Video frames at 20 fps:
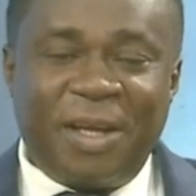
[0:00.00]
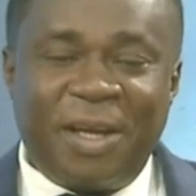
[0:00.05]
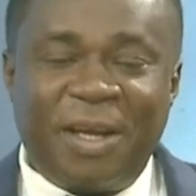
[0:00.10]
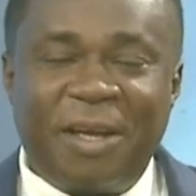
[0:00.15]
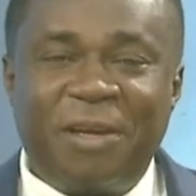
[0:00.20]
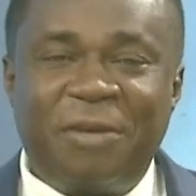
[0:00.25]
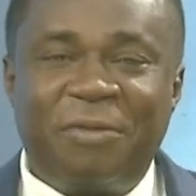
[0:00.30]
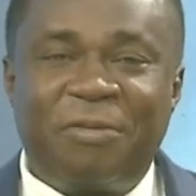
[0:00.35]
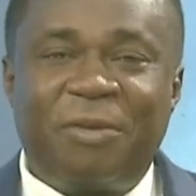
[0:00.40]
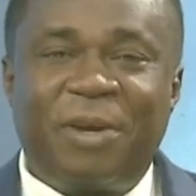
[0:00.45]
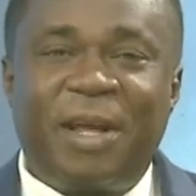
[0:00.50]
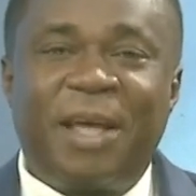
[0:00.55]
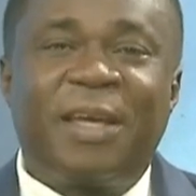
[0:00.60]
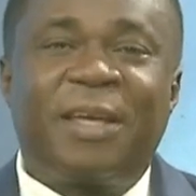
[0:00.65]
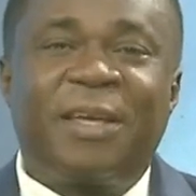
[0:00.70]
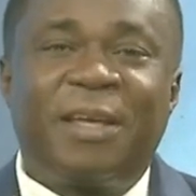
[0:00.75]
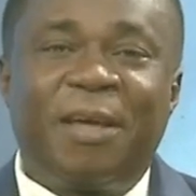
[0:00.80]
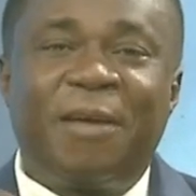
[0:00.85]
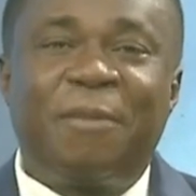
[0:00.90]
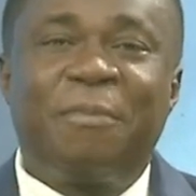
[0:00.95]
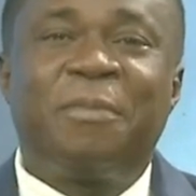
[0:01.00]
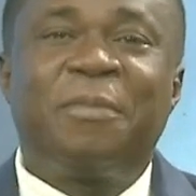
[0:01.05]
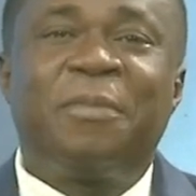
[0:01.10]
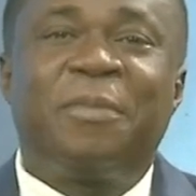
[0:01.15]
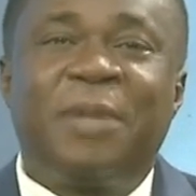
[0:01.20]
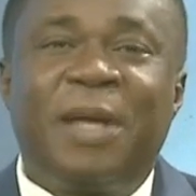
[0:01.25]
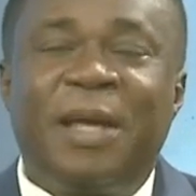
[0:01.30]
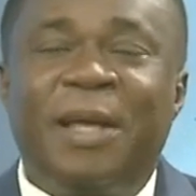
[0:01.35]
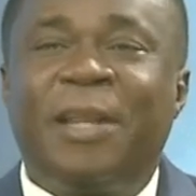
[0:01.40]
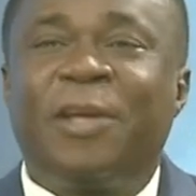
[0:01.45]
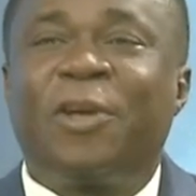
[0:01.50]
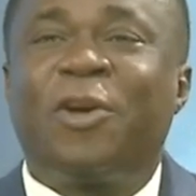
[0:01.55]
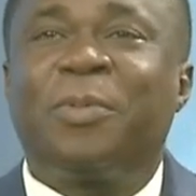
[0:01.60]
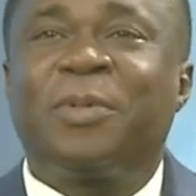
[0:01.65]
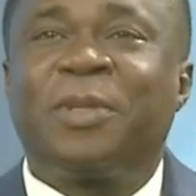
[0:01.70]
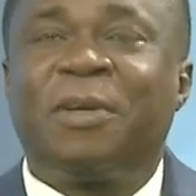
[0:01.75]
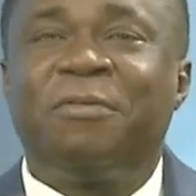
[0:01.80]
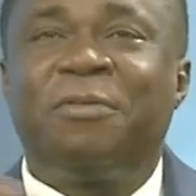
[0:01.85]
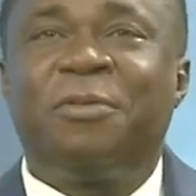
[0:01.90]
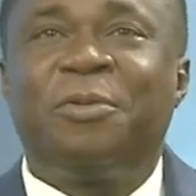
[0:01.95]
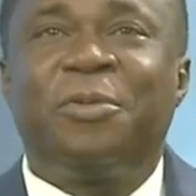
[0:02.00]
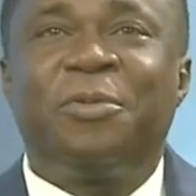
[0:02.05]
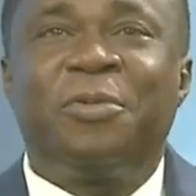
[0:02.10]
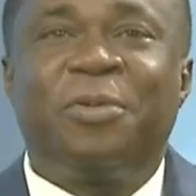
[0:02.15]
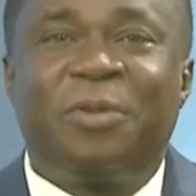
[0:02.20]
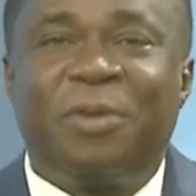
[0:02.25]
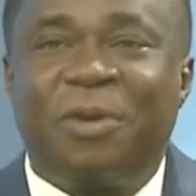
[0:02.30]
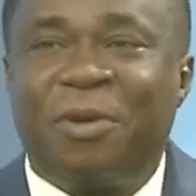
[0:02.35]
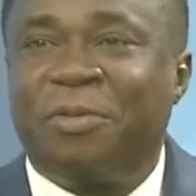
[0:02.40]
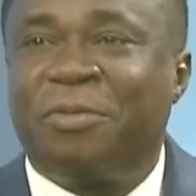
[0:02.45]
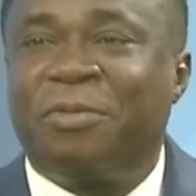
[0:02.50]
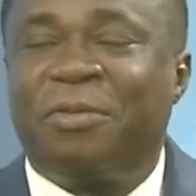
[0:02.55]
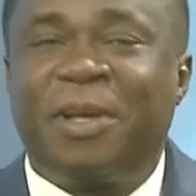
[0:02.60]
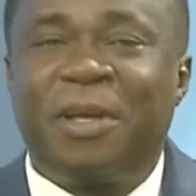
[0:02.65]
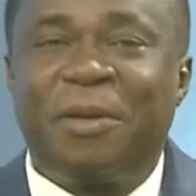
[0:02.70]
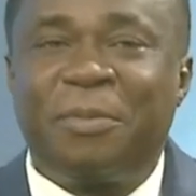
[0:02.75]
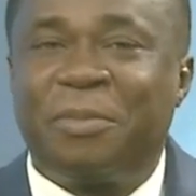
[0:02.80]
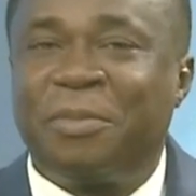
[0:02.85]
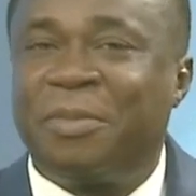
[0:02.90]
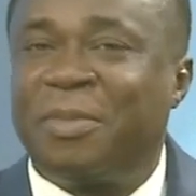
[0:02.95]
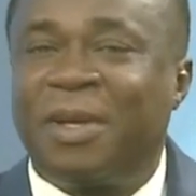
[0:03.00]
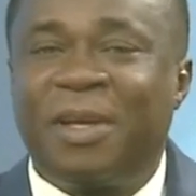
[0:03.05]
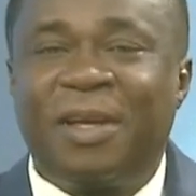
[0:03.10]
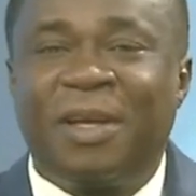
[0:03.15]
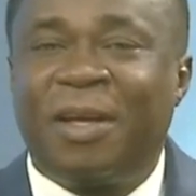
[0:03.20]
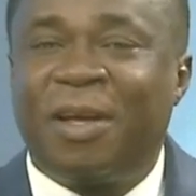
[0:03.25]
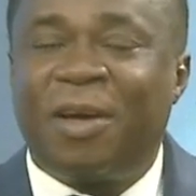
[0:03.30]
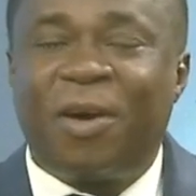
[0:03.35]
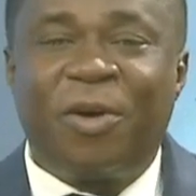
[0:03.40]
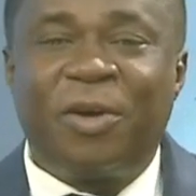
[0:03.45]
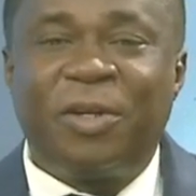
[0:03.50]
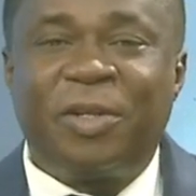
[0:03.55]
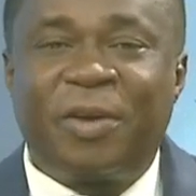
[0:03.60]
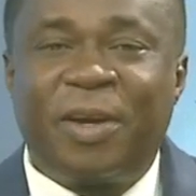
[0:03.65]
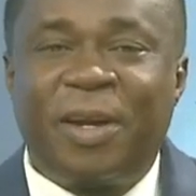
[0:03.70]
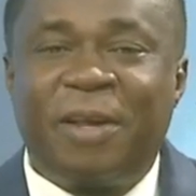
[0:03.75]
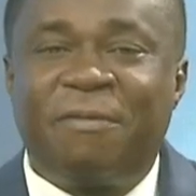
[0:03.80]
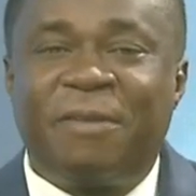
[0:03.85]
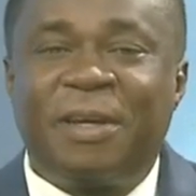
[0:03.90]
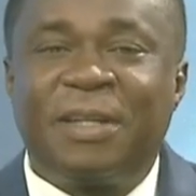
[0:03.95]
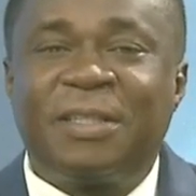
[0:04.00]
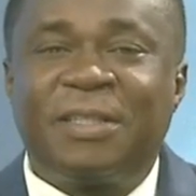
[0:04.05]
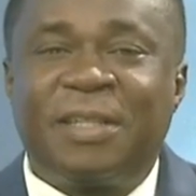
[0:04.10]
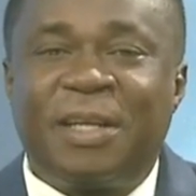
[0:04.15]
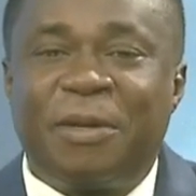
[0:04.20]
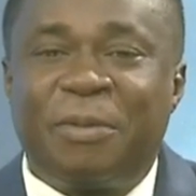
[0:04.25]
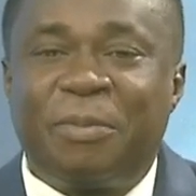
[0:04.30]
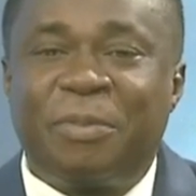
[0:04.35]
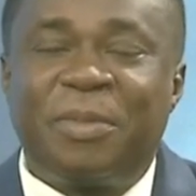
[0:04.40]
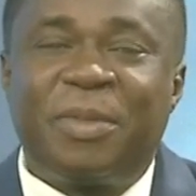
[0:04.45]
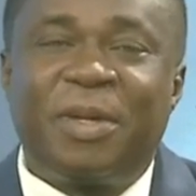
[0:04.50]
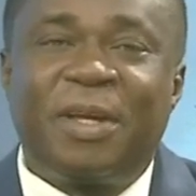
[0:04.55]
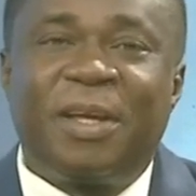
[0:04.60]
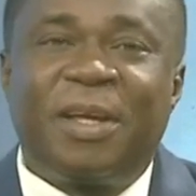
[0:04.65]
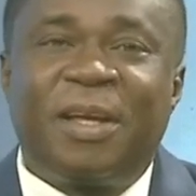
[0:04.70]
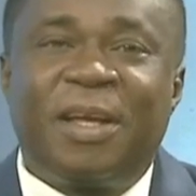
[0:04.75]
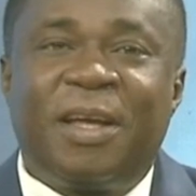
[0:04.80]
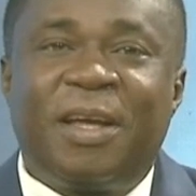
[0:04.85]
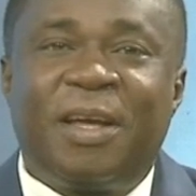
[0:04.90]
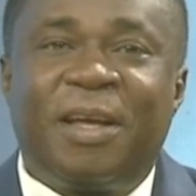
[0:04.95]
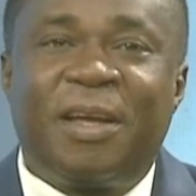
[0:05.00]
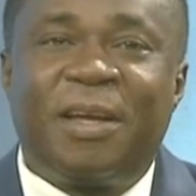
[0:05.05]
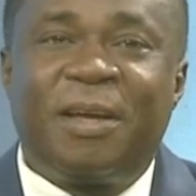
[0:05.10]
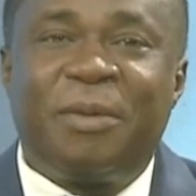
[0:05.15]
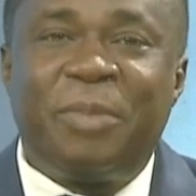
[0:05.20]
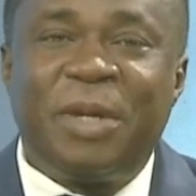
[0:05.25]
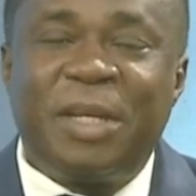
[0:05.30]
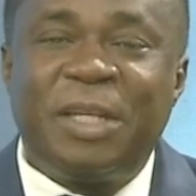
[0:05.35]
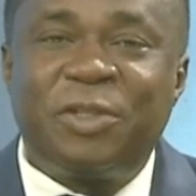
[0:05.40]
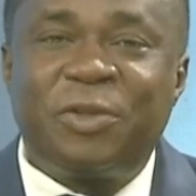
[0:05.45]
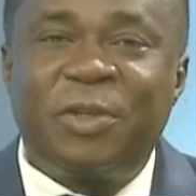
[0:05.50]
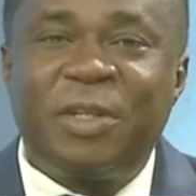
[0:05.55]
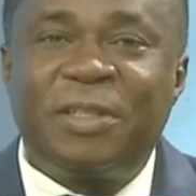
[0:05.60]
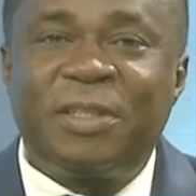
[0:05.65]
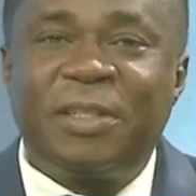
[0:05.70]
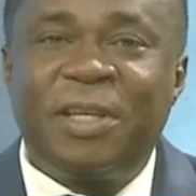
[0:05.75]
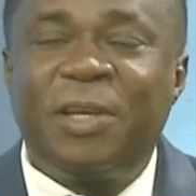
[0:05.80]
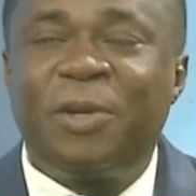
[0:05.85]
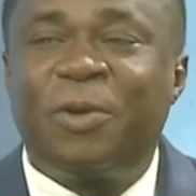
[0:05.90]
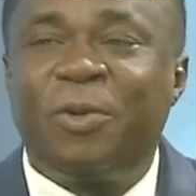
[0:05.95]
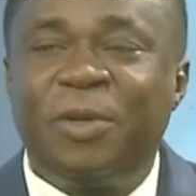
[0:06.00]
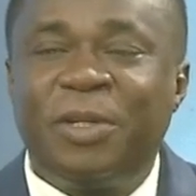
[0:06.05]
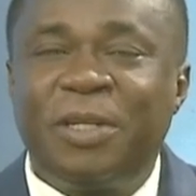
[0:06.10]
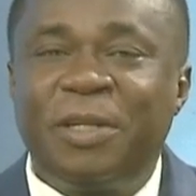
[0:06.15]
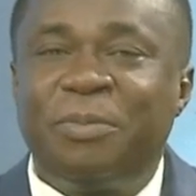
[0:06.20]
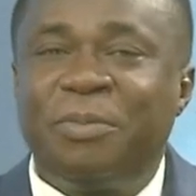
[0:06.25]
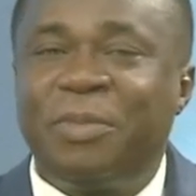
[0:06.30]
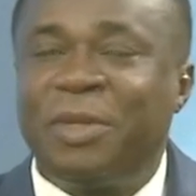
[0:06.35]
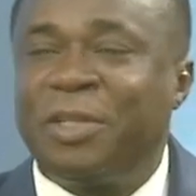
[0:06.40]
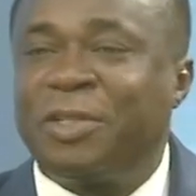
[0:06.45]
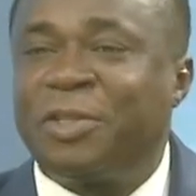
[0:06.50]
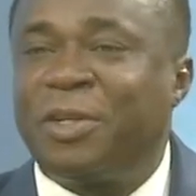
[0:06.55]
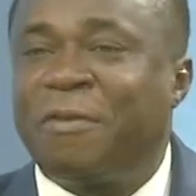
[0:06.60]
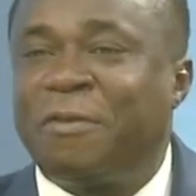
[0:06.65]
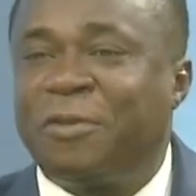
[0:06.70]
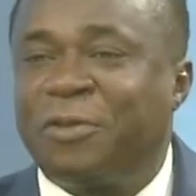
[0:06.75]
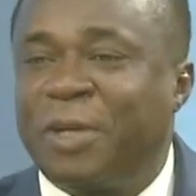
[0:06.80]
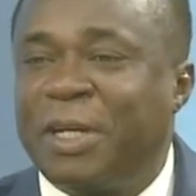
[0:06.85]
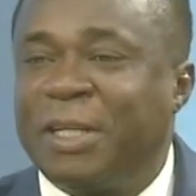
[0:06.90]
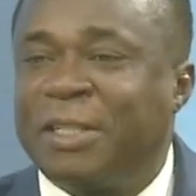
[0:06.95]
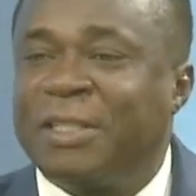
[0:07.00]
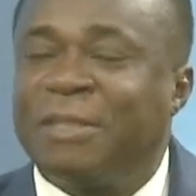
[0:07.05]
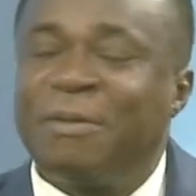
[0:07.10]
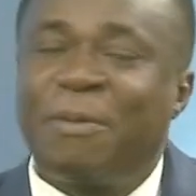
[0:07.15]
a helicopter view of all the relevant ministries, including Ministry of Trade